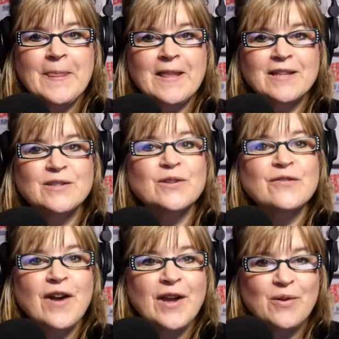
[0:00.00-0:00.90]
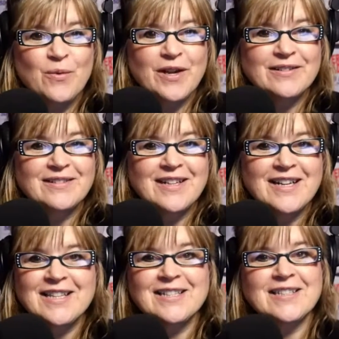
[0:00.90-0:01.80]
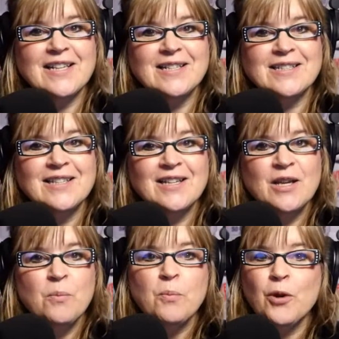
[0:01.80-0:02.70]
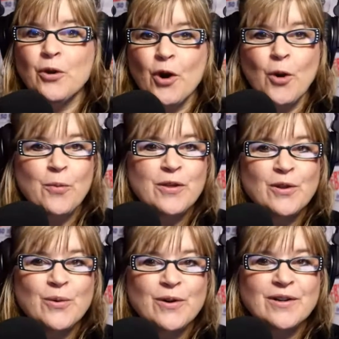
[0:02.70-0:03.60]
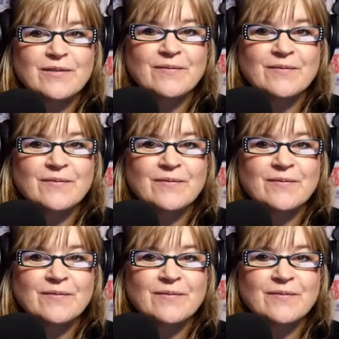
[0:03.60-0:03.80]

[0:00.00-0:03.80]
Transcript: So the final one, this says, put your hope in the Lord,